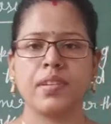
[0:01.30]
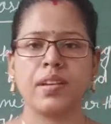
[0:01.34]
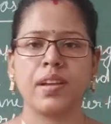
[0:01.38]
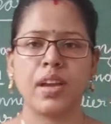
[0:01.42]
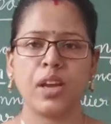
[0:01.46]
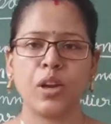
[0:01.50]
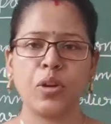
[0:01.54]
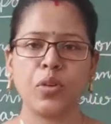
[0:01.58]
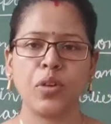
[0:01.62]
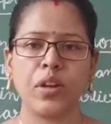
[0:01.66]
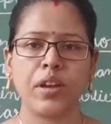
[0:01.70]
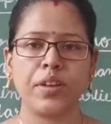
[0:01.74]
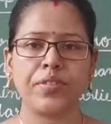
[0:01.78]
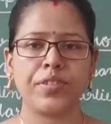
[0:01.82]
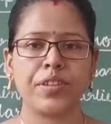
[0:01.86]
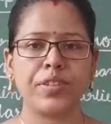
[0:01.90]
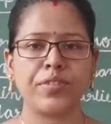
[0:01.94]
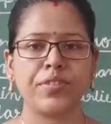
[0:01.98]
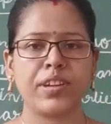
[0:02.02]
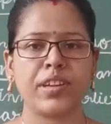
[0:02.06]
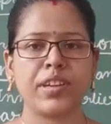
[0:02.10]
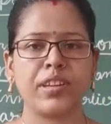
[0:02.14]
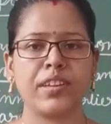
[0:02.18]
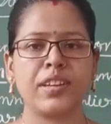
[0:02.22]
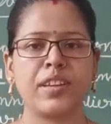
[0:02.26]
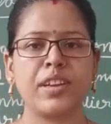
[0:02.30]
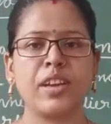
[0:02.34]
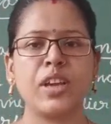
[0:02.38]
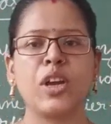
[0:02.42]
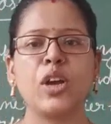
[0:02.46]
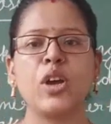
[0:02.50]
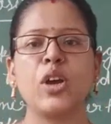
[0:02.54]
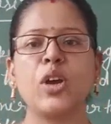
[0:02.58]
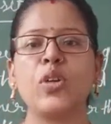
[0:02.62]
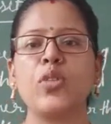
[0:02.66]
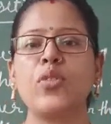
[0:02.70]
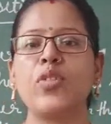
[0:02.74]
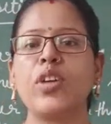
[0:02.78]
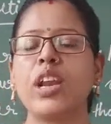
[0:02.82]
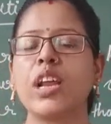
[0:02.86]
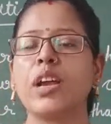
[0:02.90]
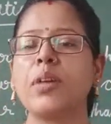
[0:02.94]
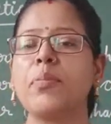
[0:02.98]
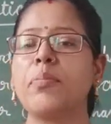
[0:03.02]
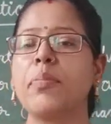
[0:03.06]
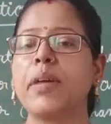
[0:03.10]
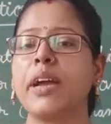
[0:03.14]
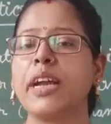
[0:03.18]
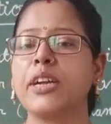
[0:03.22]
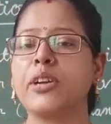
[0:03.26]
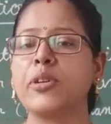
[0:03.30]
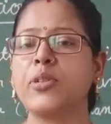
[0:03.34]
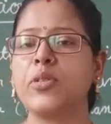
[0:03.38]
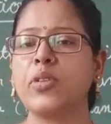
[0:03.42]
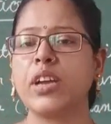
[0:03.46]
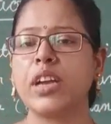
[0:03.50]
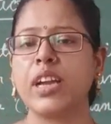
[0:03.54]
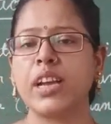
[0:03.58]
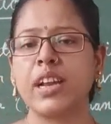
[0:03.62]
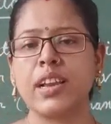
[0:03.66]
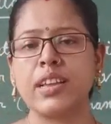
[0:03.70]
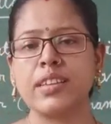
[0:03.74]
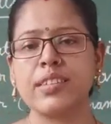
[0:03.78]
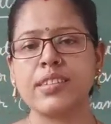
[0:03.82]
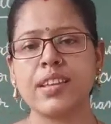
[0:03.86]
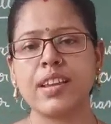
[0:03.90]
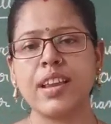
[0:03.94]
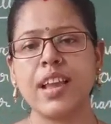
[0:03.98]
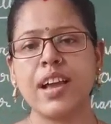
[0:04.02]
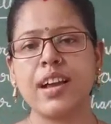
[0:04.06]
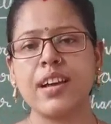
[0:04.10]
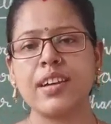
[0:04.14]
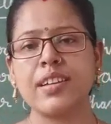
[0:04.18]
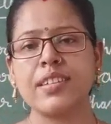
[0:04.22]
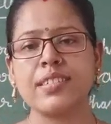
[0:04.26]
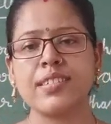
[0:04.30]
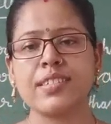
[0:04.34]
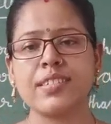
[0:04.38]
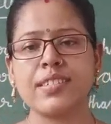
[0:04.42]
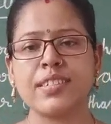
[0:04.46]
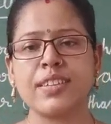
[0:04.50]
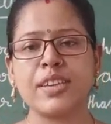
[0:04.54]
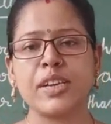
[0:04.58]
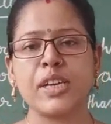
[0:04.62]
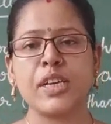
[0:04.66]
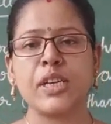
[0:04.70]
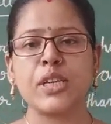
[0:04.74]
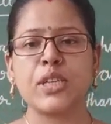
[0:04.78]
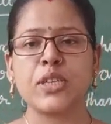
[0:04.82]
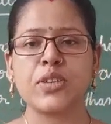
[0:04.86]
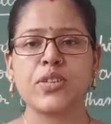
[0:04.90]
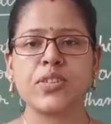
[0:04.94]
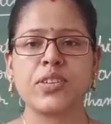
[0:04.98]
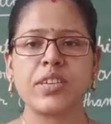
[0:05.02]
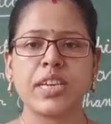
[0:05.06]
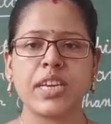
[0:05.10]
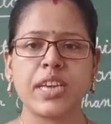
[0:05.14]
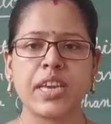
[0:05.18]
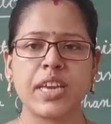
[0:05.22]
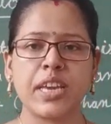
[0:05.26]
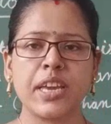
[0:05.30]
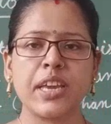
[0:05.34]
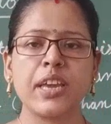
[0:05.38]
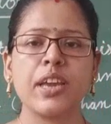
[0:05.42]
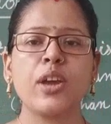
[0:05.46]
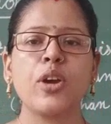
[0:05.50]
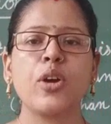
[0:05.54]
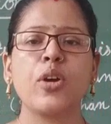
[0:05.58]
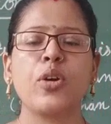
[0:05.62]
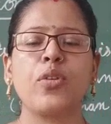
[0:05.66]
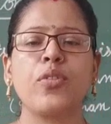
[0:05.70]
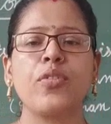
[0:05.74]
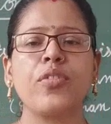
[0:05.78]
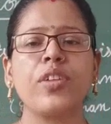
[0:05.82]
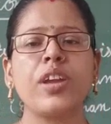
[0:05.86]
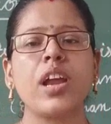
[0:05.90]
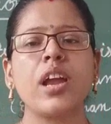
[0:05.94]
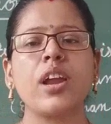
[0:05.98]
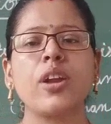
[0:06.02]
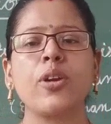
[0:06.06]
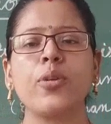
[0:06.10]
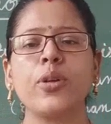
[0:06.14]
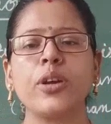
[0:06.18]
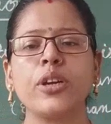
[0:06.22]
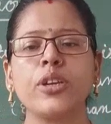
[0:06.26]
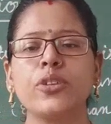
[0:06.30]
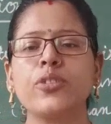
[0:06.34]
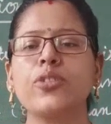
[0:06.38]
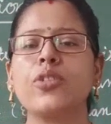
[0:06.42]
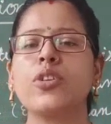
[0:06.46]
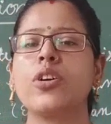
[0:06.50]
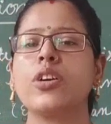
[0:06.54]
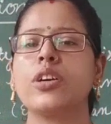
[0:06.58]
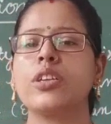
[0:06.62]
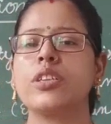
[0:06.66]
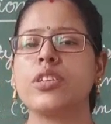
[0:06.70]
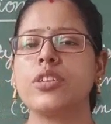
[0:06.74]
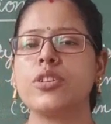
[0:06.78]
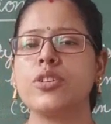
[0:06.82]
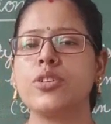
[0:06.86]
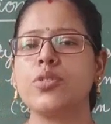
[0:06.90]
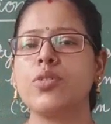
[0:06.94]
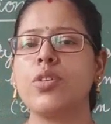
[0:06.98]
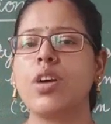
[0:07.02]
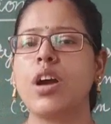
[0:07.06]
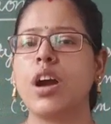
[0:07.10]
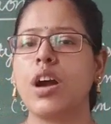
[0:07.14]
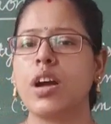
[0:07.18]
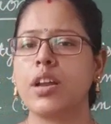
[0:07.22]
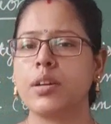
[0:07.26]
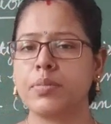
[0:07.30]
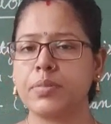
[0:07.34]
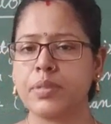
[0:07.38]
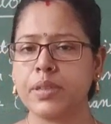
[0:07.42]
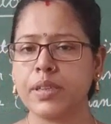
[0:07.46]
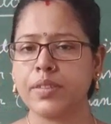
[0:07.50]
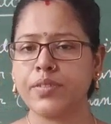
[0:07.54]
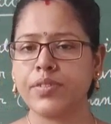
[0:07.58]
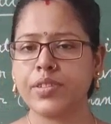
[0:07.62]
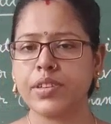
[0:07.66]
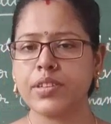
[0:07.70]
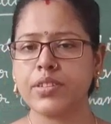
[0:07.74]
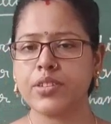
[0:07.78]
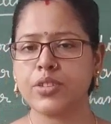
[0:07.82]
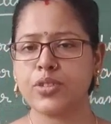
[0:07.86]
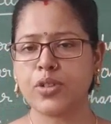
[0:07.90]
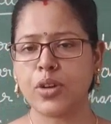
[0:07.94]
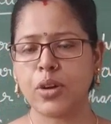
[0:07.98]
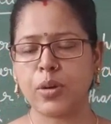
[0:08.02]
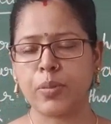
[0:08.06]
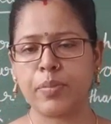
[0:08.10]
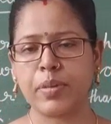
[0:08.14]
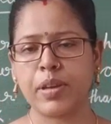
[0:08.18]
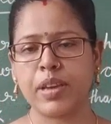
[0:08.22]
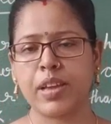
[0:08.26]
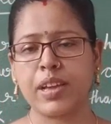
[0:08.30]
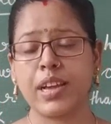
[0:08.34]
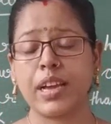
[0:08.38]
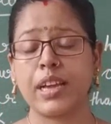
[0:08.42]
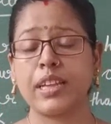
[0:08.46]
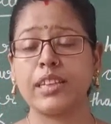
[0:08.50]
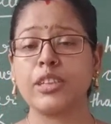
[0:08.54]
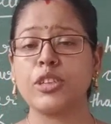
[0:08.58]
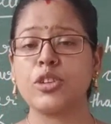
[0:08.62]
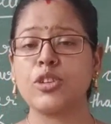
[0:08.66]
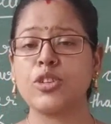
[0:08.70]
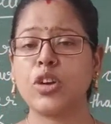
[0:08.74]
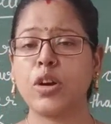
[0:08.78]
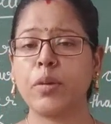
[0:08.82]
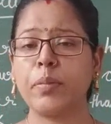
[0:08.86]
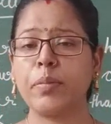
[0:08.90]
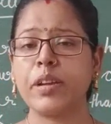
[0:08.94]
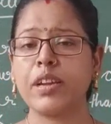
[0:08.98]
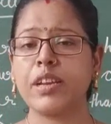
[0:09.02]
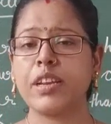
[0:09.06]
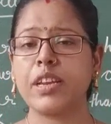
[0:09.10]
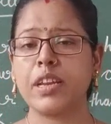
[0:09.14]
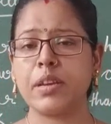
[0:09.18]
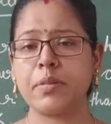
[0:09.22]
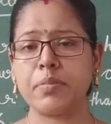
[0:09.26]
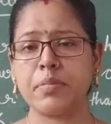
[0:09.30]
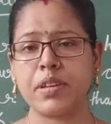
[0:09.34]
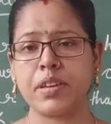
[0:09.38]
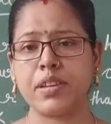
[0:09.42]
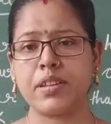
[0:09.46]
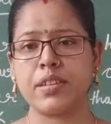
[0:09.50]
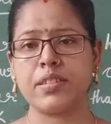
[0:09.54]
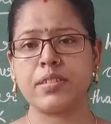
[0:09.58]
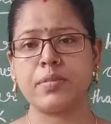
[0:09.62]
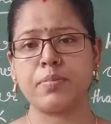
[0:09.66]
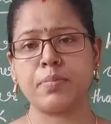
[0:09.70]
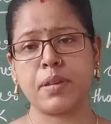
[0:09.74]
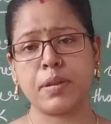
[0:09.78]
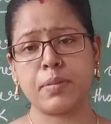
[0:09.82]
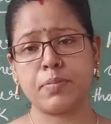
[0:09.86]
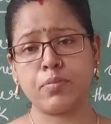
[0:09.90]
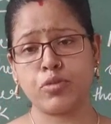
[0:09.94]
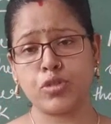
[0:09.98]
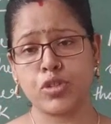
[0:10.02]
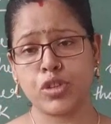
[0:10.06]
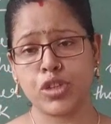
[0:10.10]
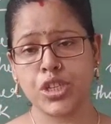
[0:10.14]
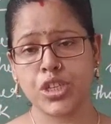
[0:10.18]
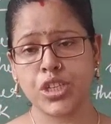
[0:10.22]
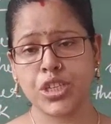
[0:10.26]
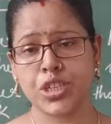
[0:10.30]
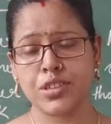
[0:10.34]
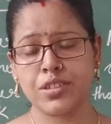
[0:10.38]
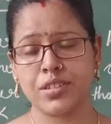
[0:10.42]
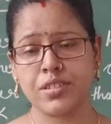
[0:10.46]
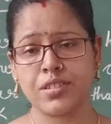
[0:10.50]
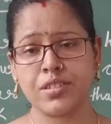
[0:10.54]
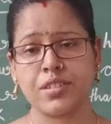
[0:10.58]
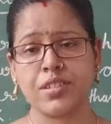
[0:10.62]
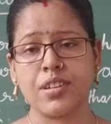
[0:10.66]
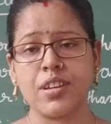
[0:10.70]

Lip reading: Hello everyone, welcome back to English class. Today we are going to continue our previous topic and the topic name is preposition.